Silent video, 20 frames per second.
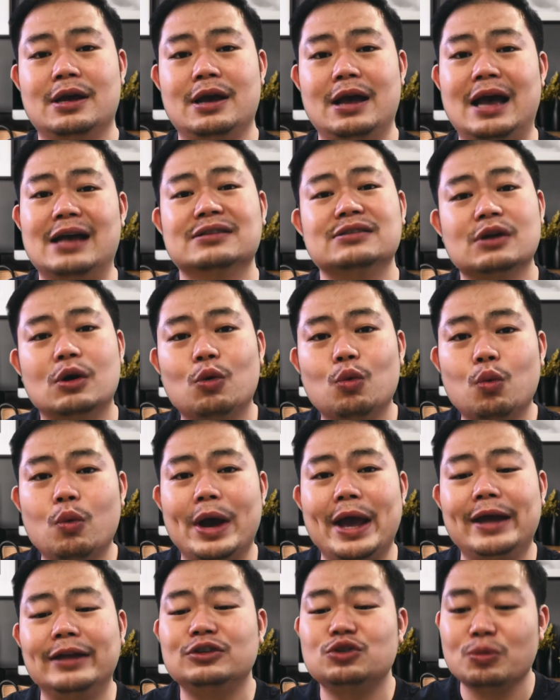as a
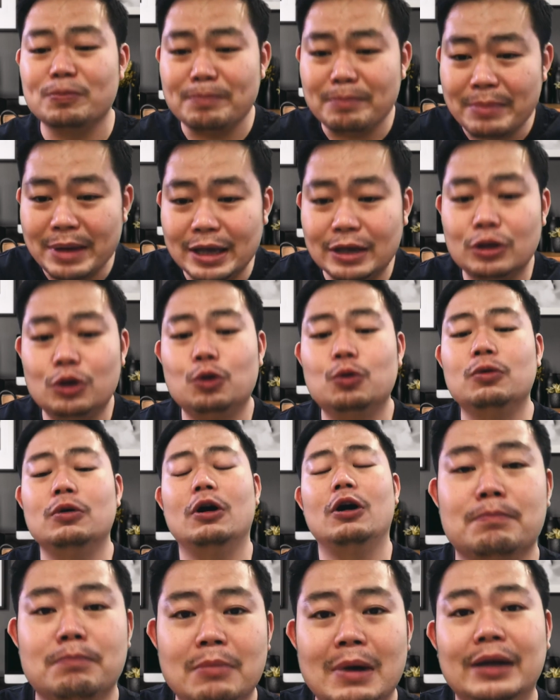way to make you
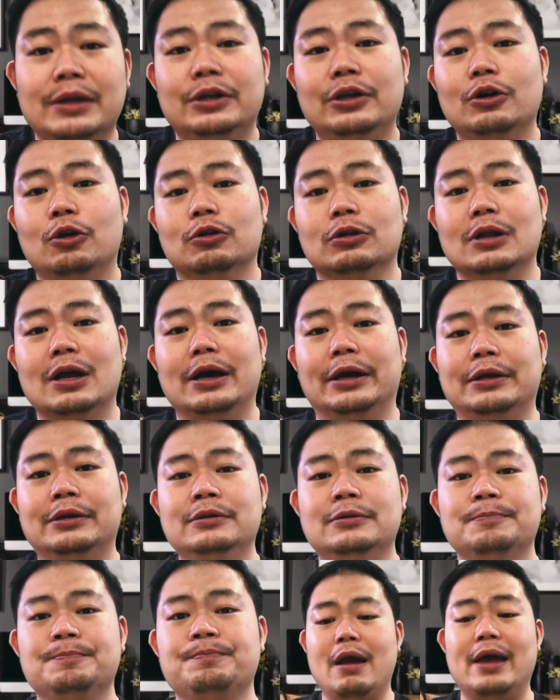money
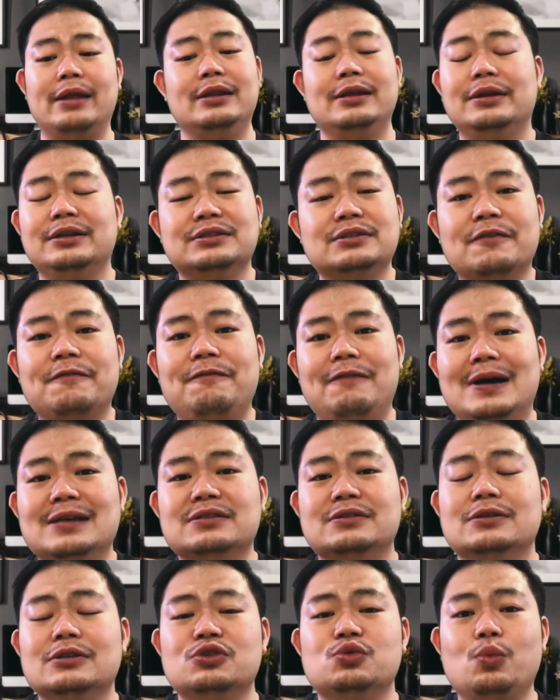online, and it is the
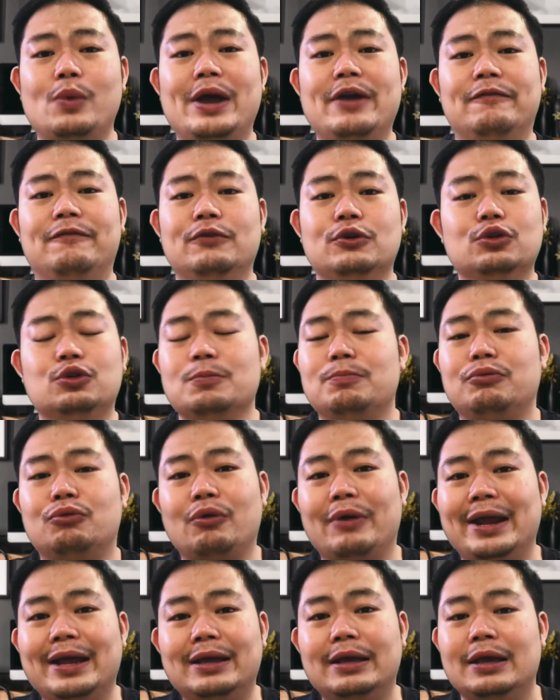fastest way for you to
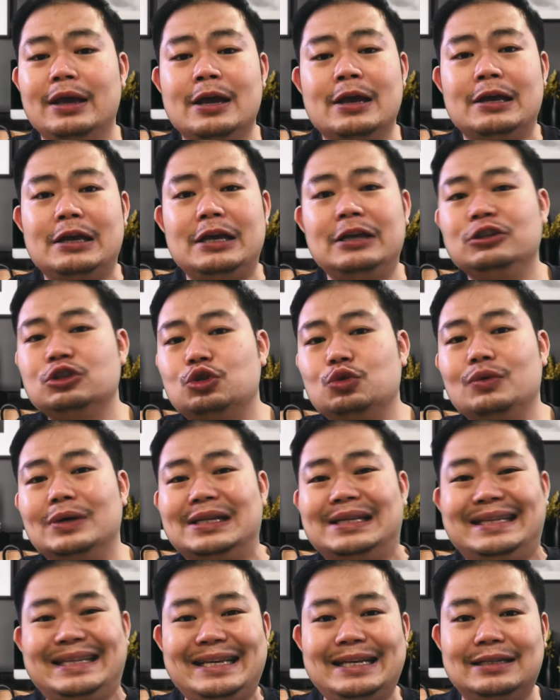break into a
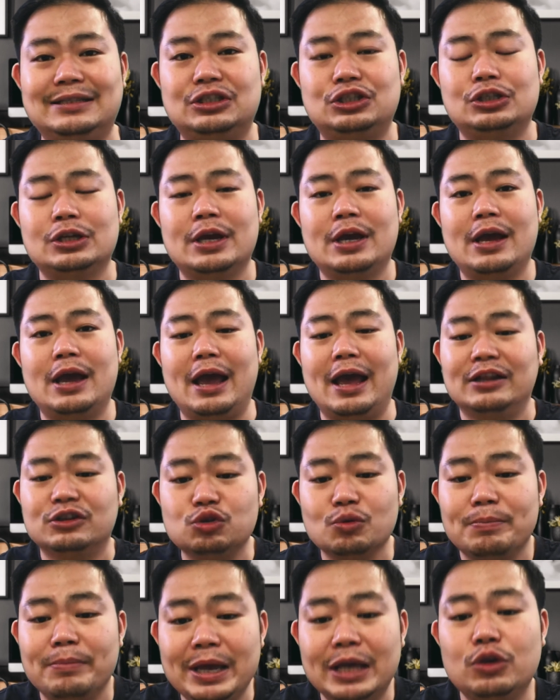niche and
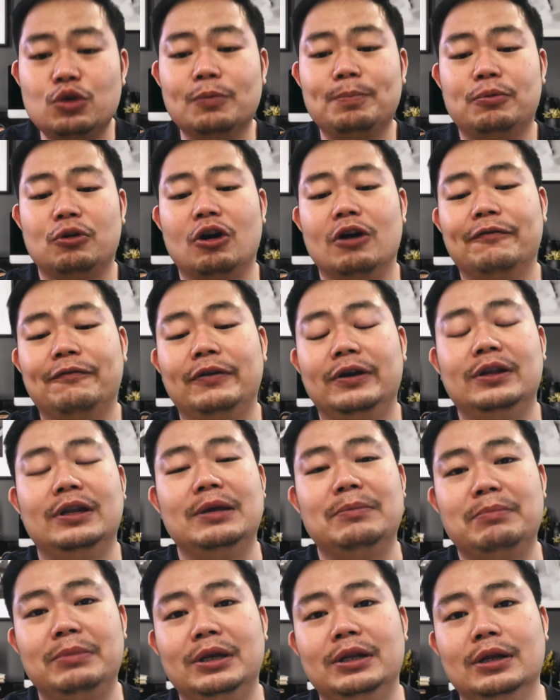to make you profit
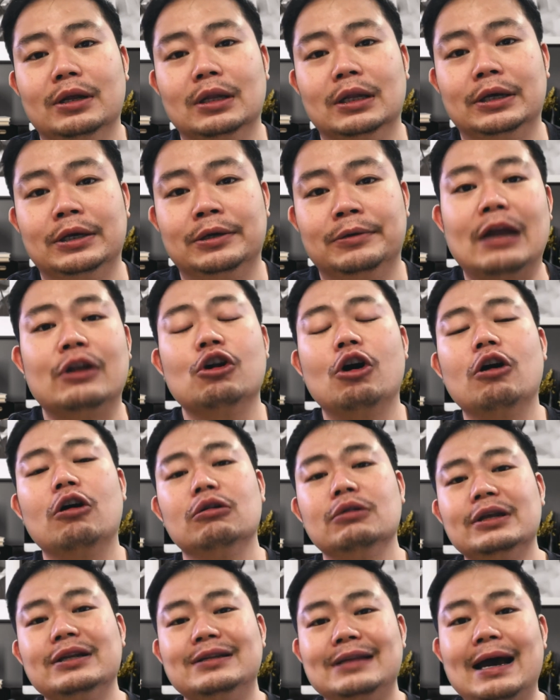immediately. And not
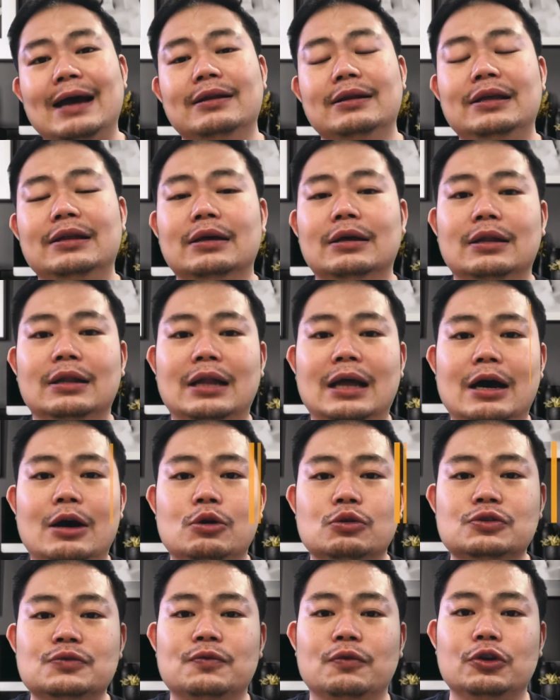only that, it
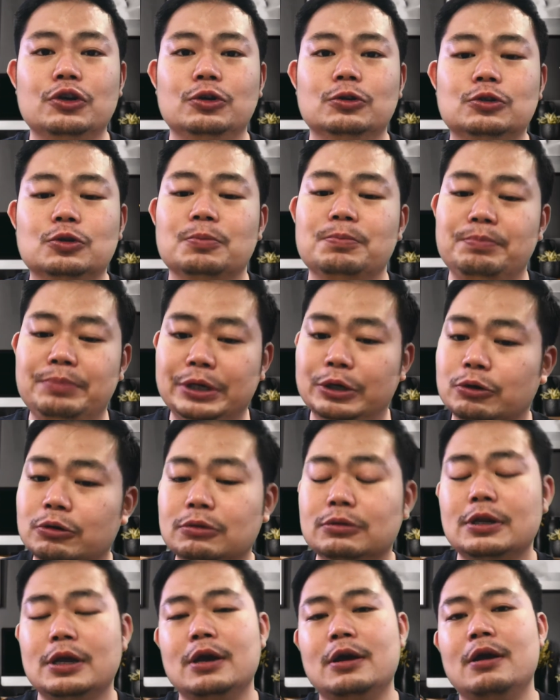allows for you to build